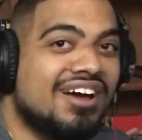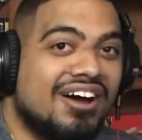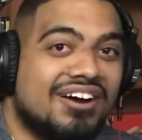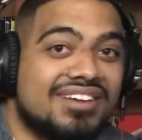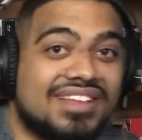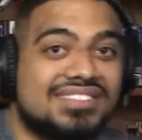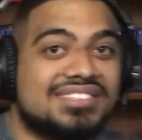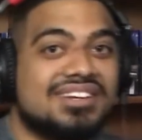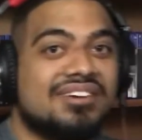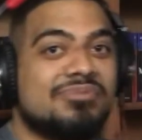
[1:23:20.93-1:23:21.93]
All right, and that's
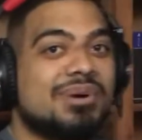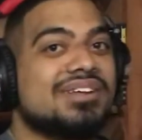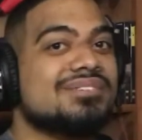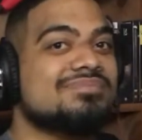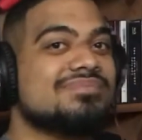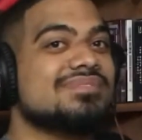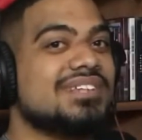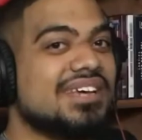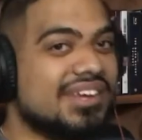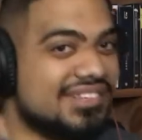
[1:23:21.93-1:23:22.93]
it, everybody.
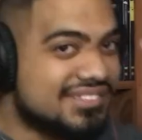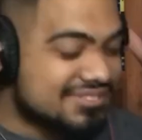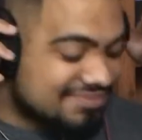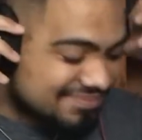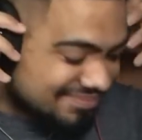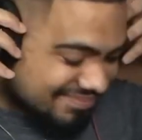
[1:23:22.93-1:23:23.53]
Take it easy.